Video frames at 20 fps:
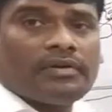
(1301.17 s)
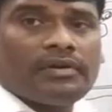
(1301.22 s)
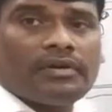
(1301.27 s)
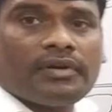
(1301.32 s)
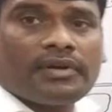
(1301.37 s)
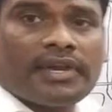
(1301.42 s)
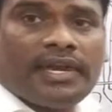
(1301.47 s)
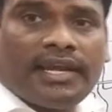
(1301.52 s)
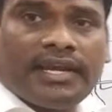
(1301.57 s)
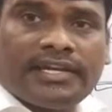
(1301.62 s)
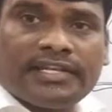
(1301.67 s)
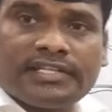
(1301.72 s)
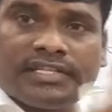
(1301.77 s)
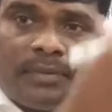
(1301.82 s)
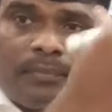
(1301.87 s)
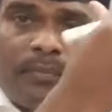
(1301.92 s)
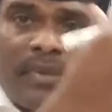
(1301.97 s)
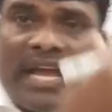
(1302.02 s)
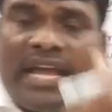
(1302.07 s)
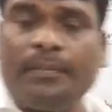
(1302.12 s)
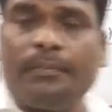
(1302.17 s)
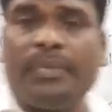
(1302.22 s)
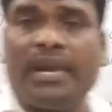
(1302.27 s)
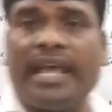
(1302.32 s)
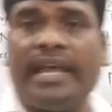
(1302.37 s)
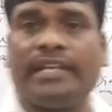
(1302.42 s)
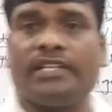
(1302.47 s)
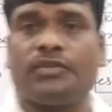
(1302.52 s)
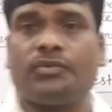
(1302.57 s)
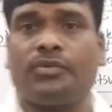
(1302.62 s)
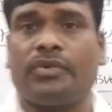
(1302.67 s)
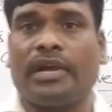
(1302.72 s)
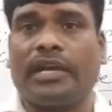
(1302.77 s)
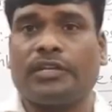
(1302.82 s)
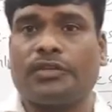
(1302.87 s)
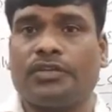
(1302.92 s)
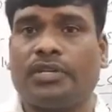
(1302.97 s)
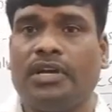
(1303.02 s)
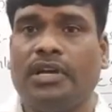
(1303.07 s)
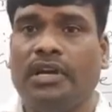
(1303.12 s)
it is a pipe-like
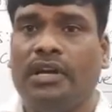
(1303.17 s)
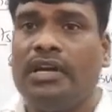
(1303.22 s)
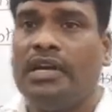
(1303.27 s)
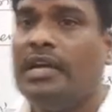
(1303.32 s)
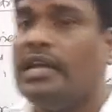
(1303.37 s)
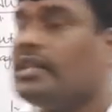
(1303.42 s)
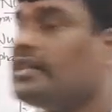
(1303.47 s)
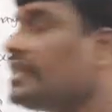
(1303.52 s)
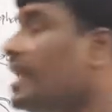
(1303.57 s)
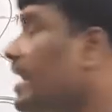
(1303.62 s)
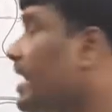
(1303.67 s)
structure. The